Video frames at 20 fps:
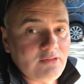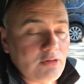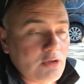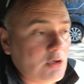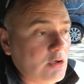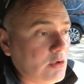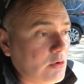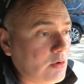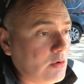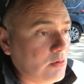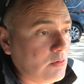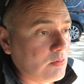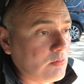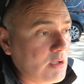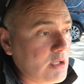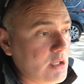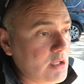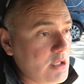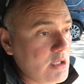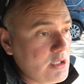So
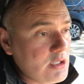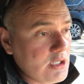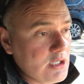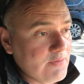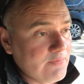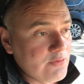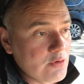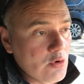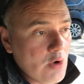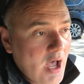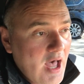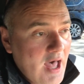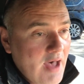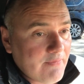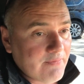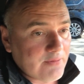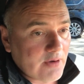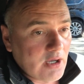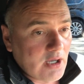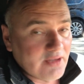if you
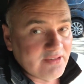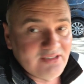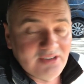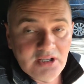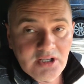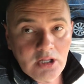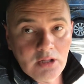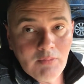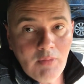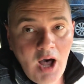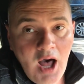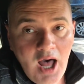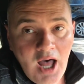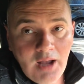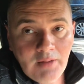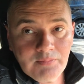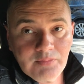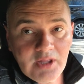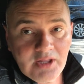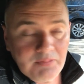have a single
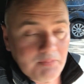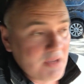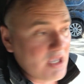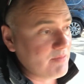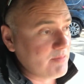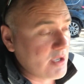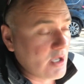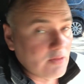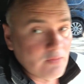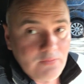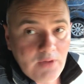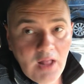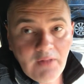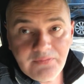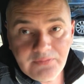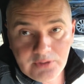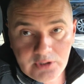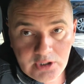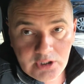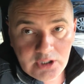mom that may be on
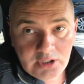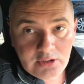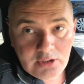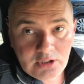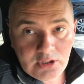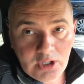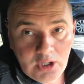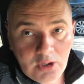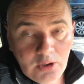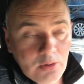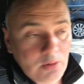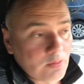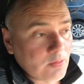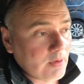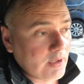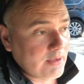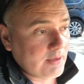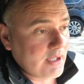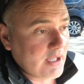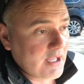welfare,
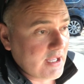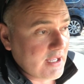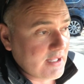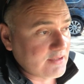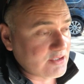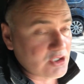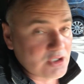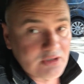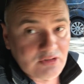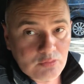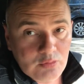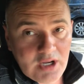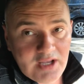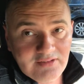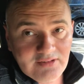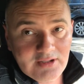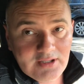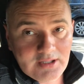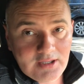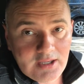and she's
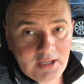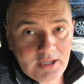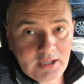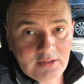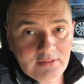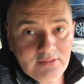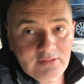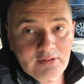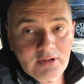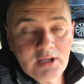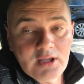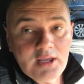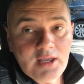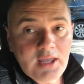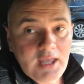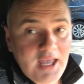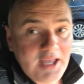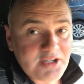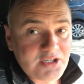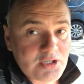raising kids
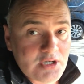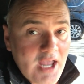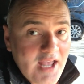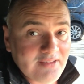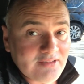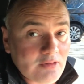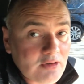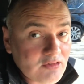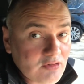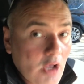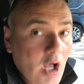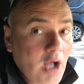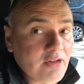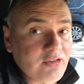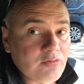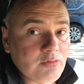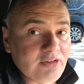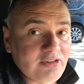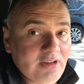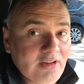and she has
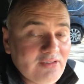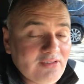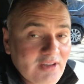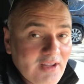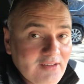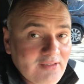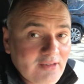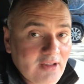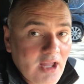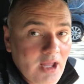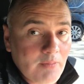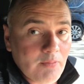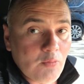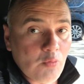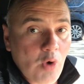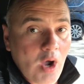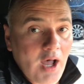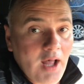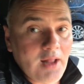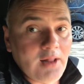results with the system,
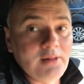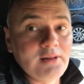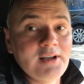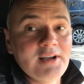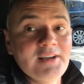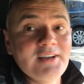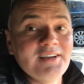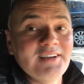well,